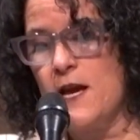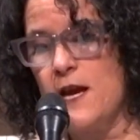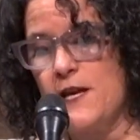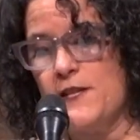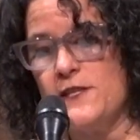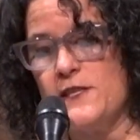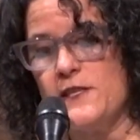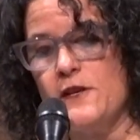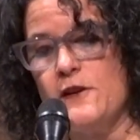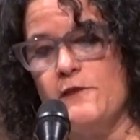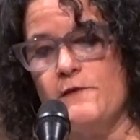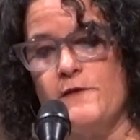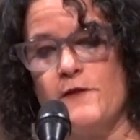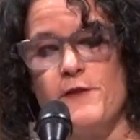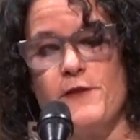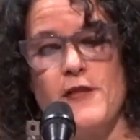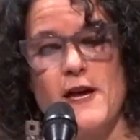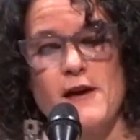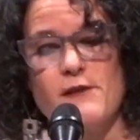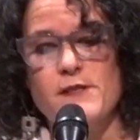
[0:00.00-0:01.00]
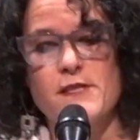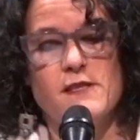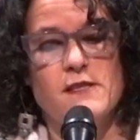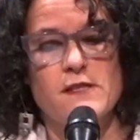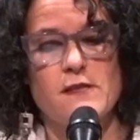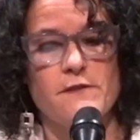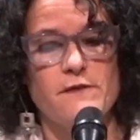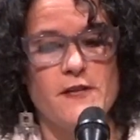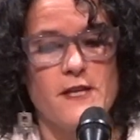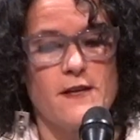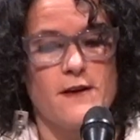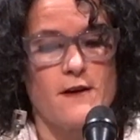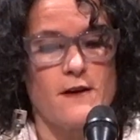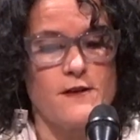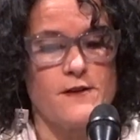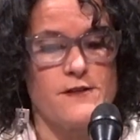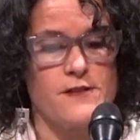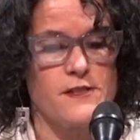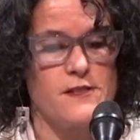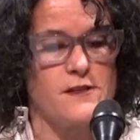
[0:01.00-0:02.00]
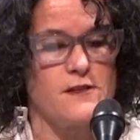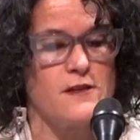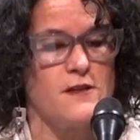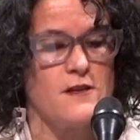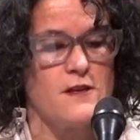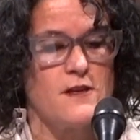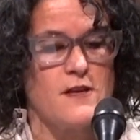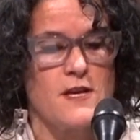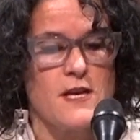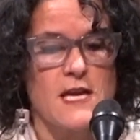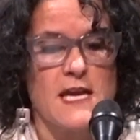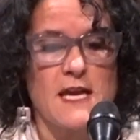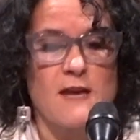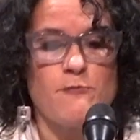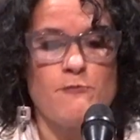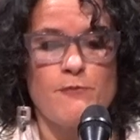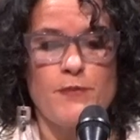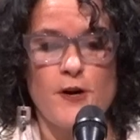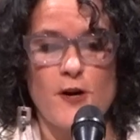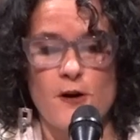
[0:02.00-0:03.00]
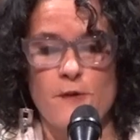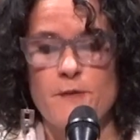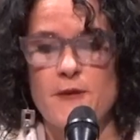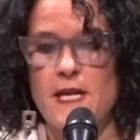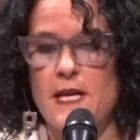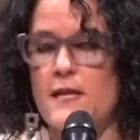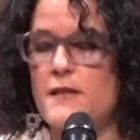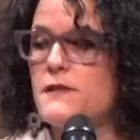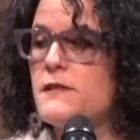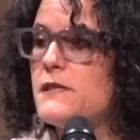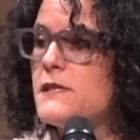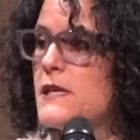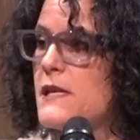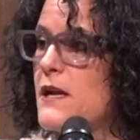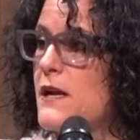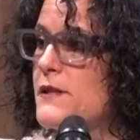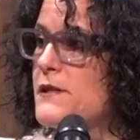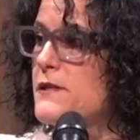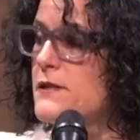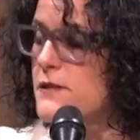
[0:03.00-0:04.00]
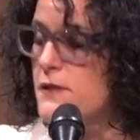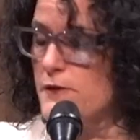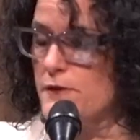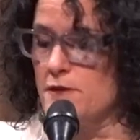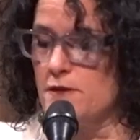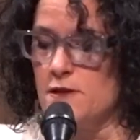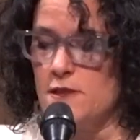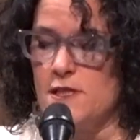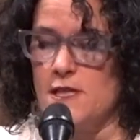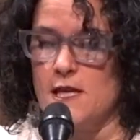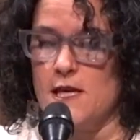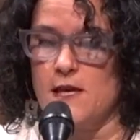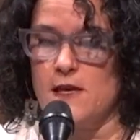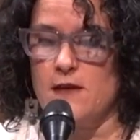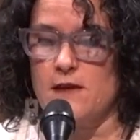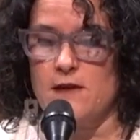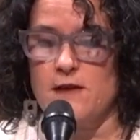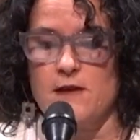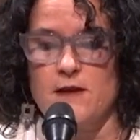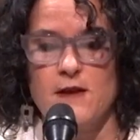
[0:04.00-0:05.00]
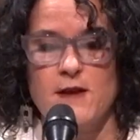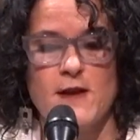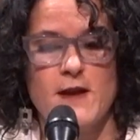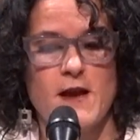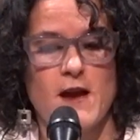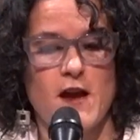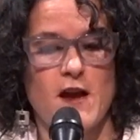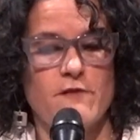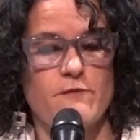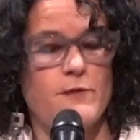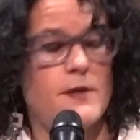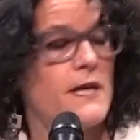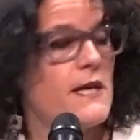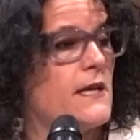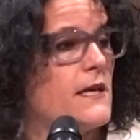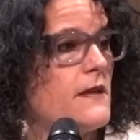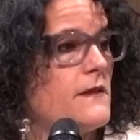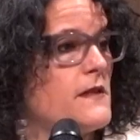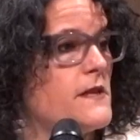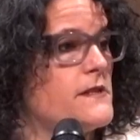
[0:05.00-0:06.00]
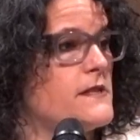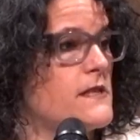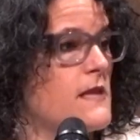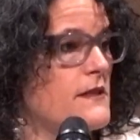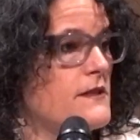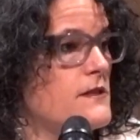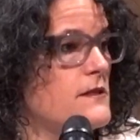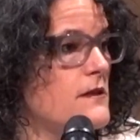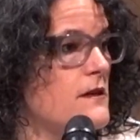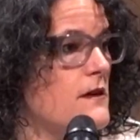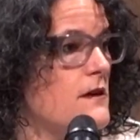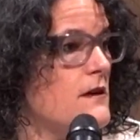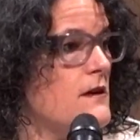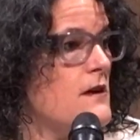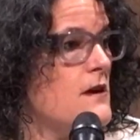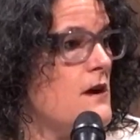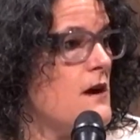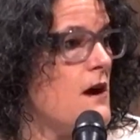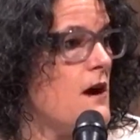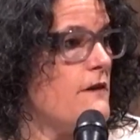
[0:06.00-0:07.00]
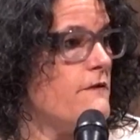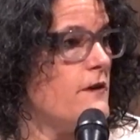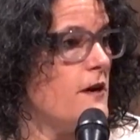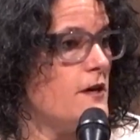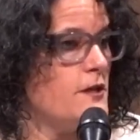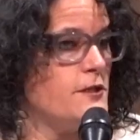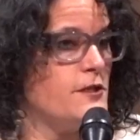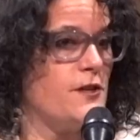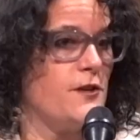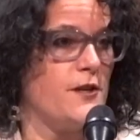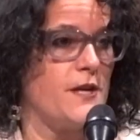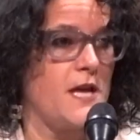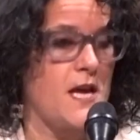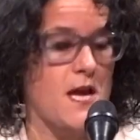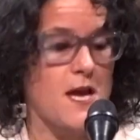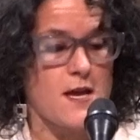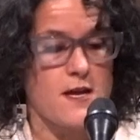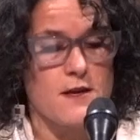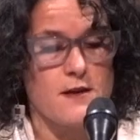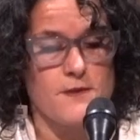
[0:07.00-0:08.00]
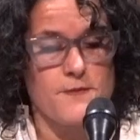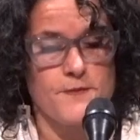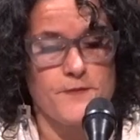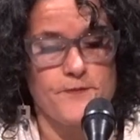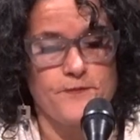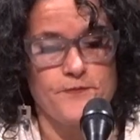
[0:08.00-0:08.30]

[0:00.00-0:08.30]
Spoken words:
And so for thousands of years, impermanence and uncertainty have been at the center of our journeying.